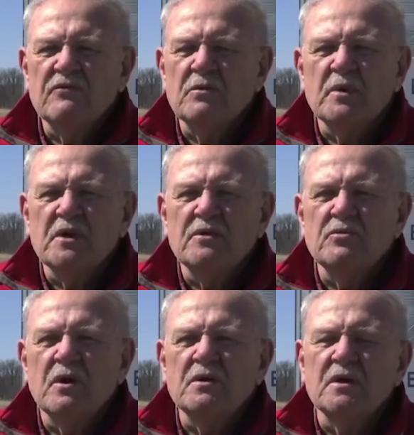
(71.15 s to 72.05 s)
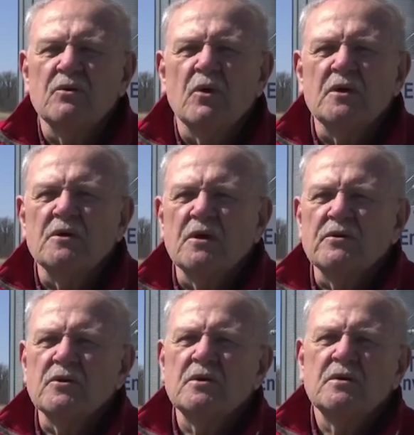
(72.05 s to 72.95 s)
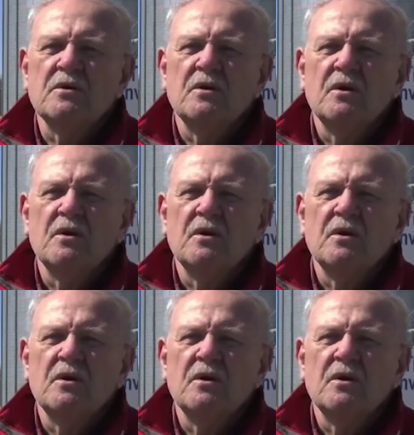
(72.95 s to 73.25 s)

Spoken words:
everybody threatening one another,